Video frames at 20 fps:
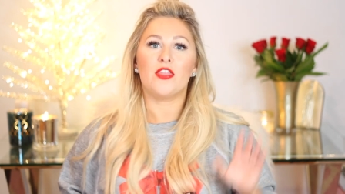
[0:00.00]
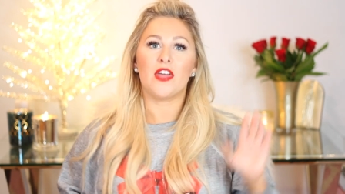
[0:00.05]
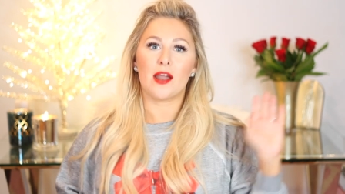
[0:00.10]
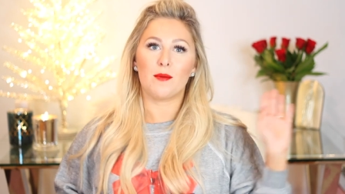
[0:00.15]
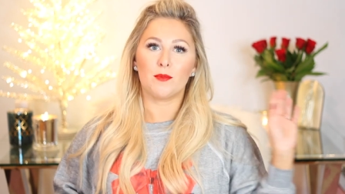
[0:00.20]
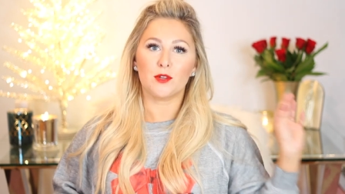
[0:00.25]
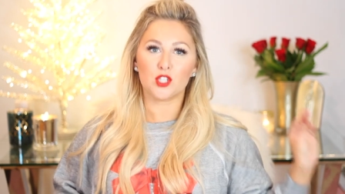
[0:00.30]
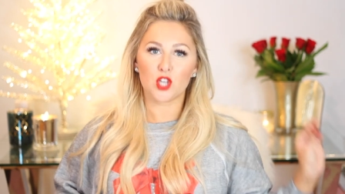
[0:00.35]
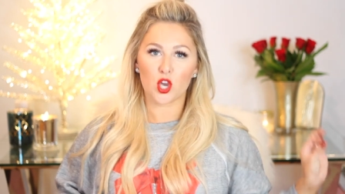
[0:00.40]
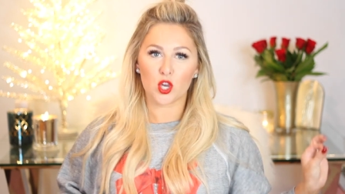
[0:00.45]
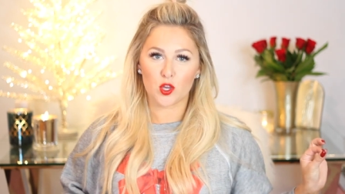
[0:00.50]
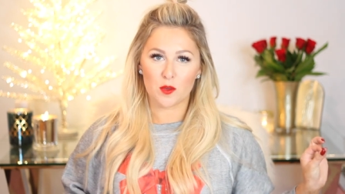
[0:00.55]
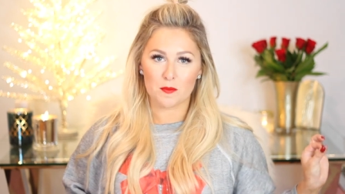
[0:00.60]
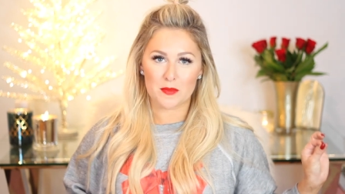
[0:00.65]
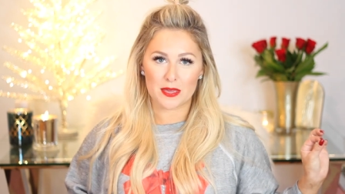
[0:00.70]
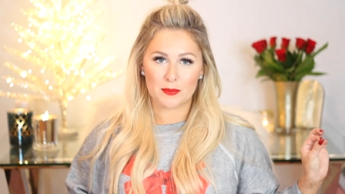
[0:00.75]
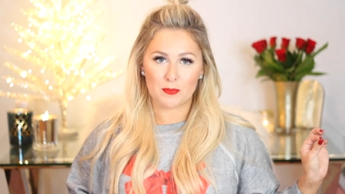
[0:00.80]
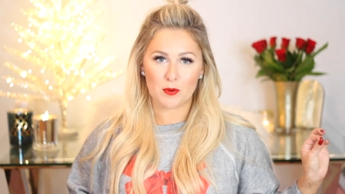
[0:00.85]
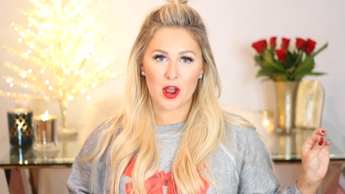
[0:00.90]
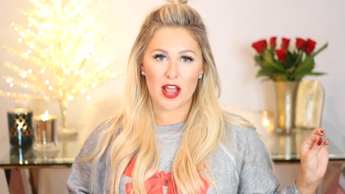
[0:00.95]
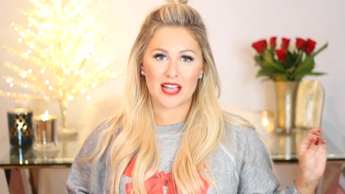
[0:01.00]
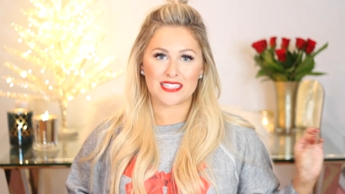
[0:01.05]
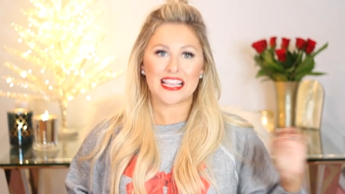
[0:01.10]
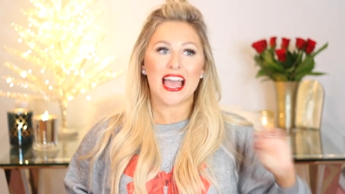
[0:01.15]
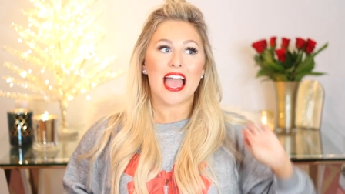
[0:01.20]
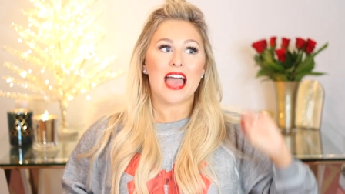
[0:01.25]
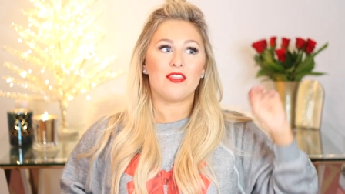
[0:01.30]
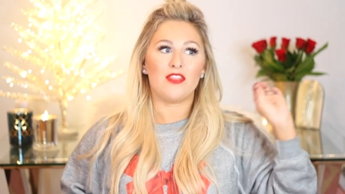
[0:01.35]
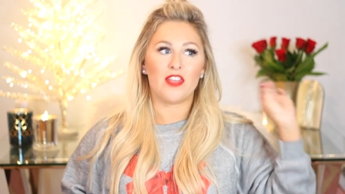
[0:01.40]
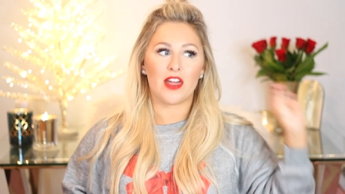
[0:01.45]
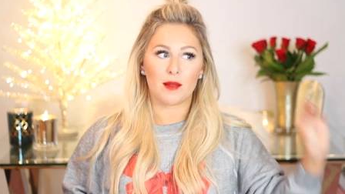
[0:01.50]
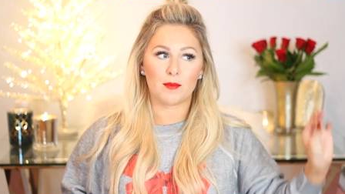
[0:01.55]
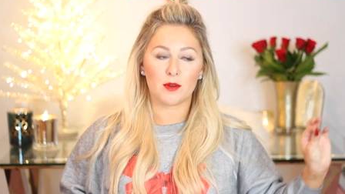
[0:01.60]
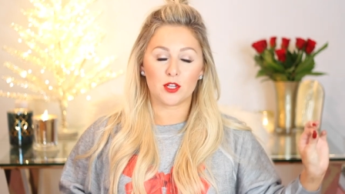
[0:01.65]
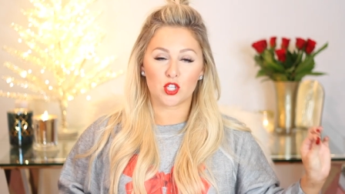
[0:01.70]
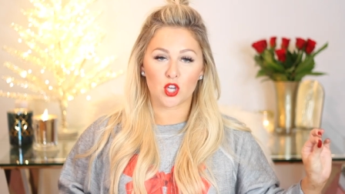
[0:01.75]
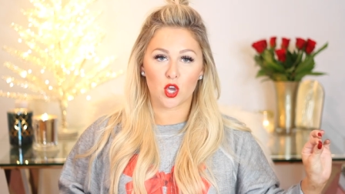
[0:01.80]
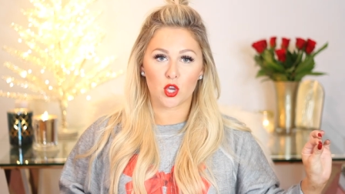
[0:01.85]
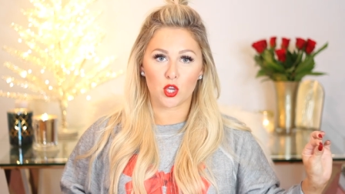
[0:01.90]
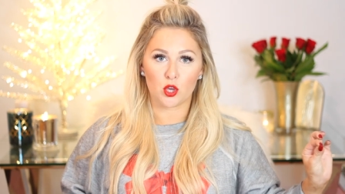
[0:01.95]
then I'm gonna show you mid-price, then I'm
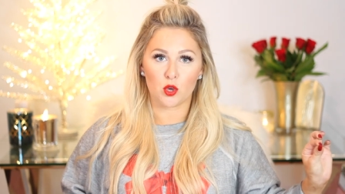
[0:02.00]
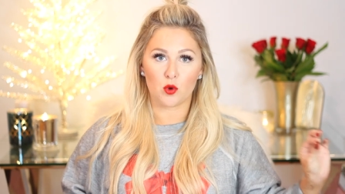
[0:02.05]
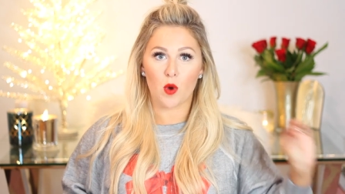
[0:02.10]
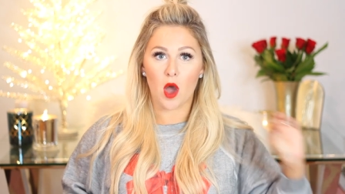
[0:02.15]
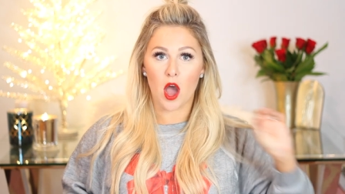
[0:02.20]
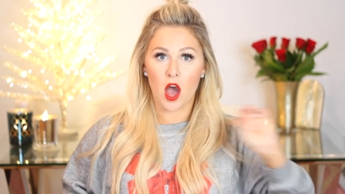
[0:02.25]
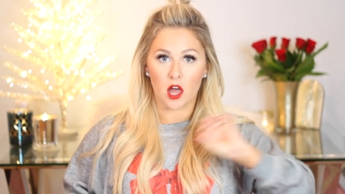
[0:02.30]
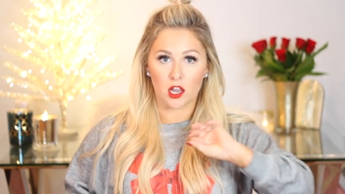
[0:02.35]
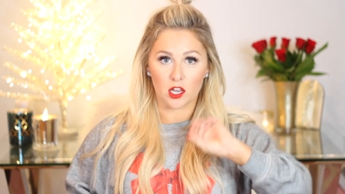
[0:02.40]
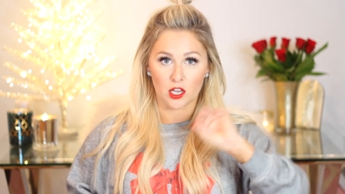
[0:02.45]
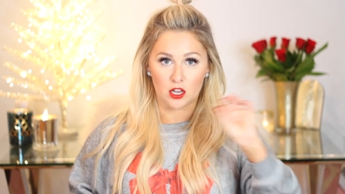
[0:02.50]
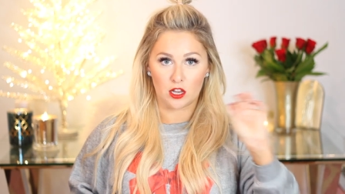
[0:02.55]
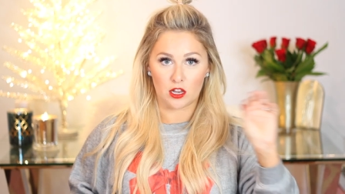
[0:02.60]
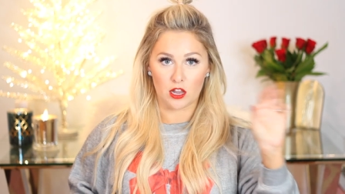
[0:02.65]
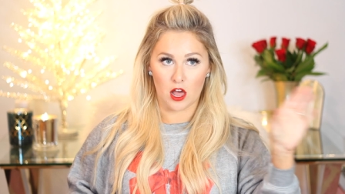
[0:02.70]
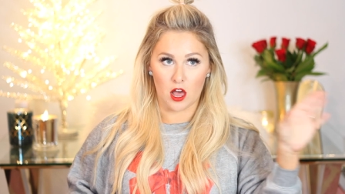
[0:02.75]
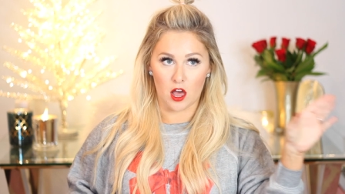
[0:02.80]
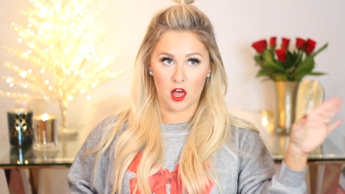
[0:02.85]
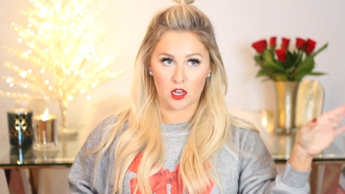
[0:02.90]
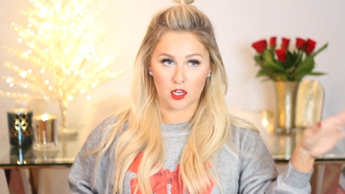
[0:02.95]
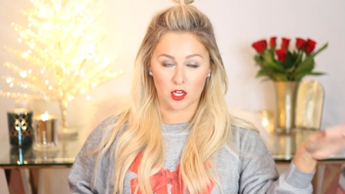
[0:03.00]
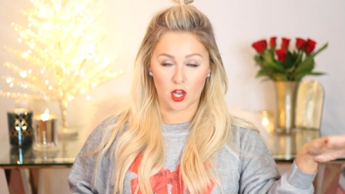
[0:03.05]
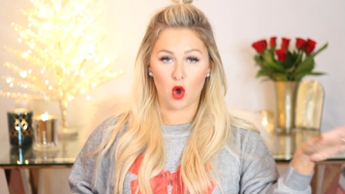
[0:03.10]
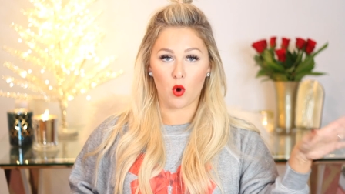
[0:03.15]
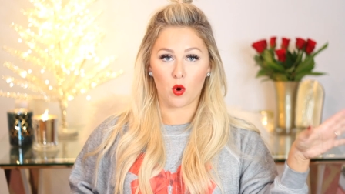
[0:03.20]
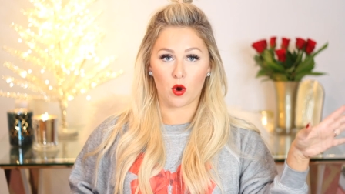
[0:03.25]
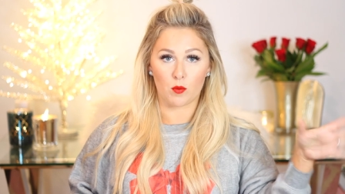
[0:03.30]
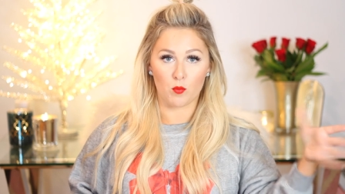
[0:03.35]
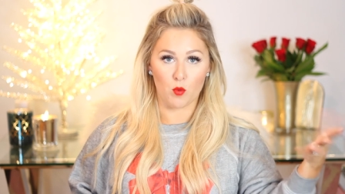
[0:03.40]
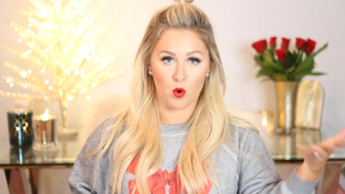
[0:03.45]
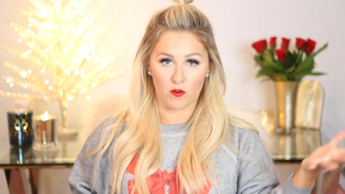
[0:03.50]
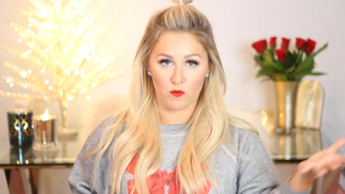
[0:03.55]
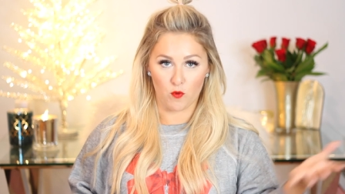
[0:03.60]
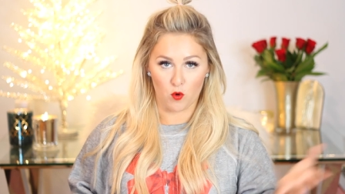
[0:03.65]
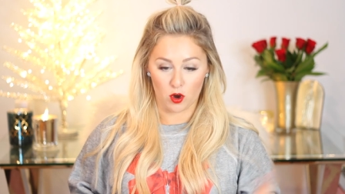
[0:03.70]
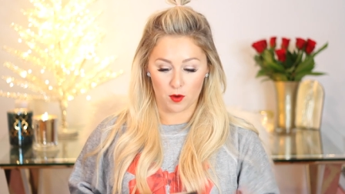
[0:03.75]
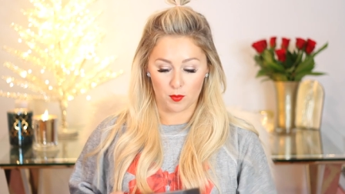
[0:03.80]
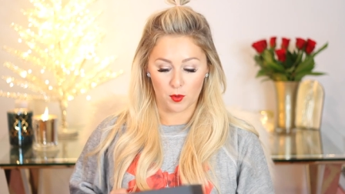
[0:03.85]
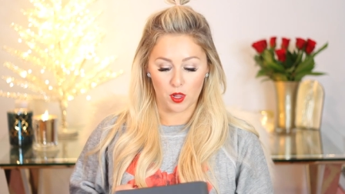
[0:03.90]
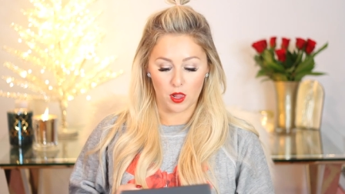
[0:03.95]
gonna show you a, a lower, more
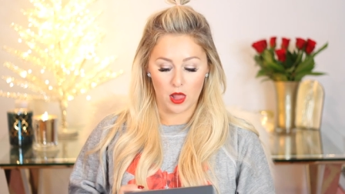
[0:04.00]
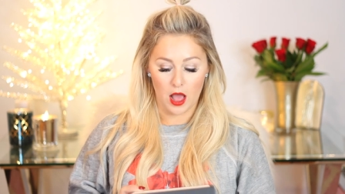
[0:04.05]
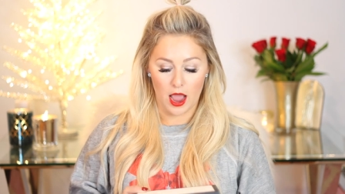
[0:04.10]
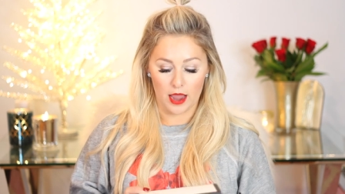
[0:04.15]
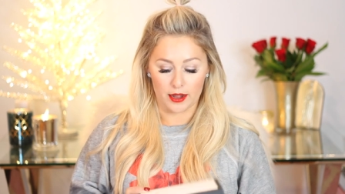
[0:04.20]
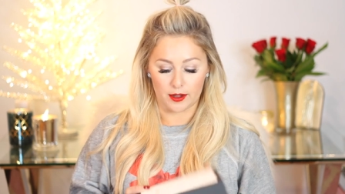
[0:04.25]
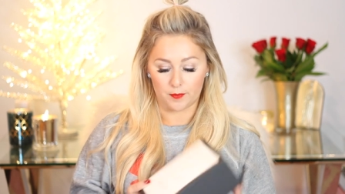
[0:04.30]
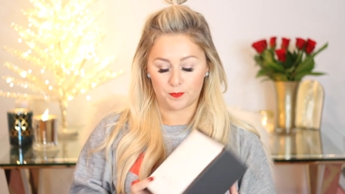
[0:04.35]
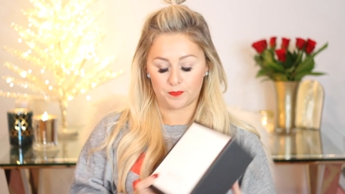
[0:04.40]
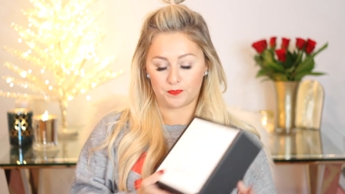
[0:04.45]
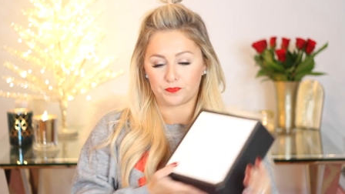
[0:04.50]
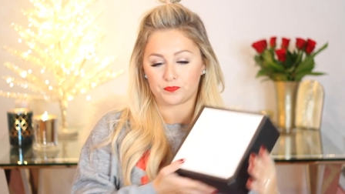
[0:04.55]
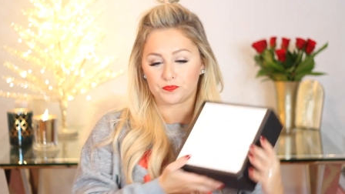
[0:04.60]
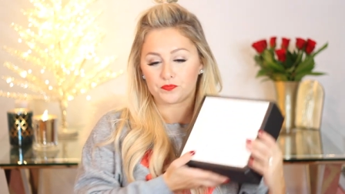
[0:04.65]
affordable item.